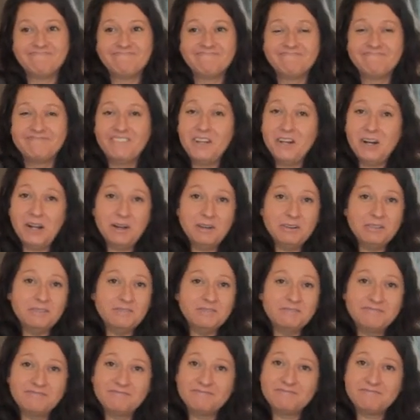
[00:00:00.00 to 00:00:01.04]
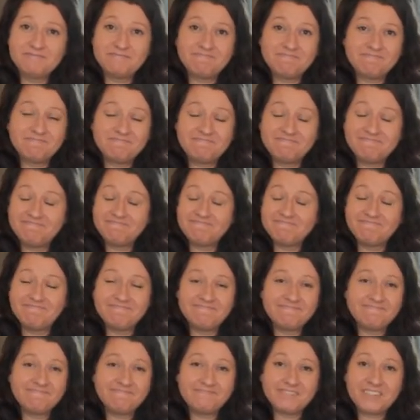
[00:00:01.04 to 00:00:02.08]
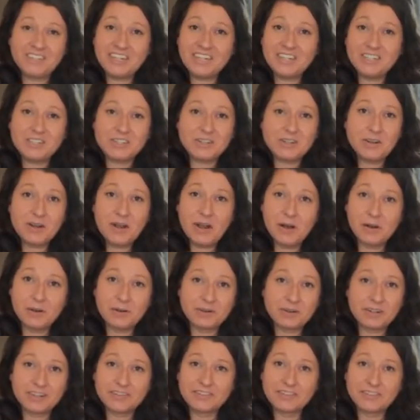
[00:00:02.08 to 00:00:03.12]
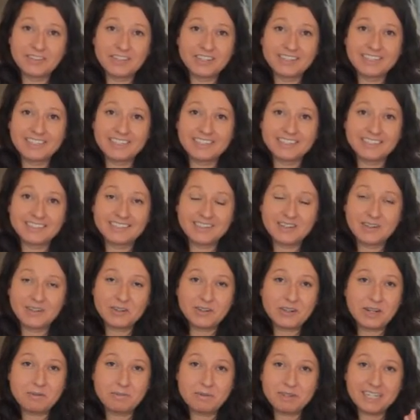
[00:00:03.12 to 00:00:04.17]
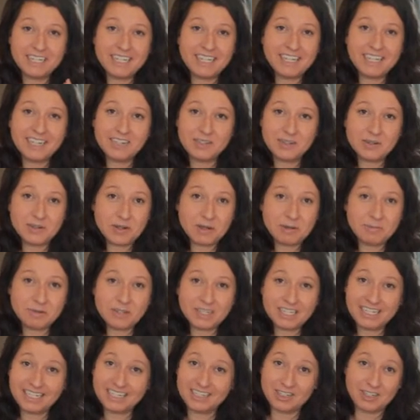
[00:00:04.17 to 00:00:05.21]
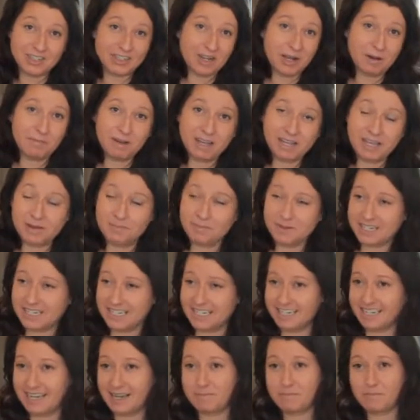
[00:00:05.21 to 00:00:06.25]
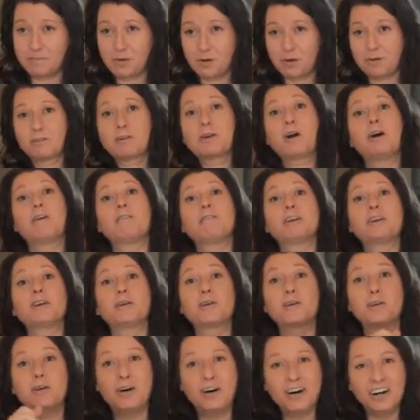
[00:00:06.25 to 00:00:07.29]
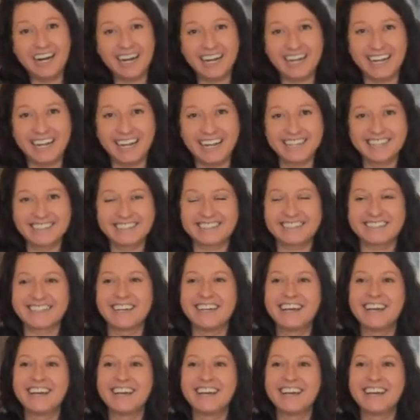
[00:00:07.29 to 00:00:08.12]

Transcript: You know, to each their own. If it's your cup of tea, that's your cup of tea. Just not my cup of tea. I'm more of a coffee girl, I guess.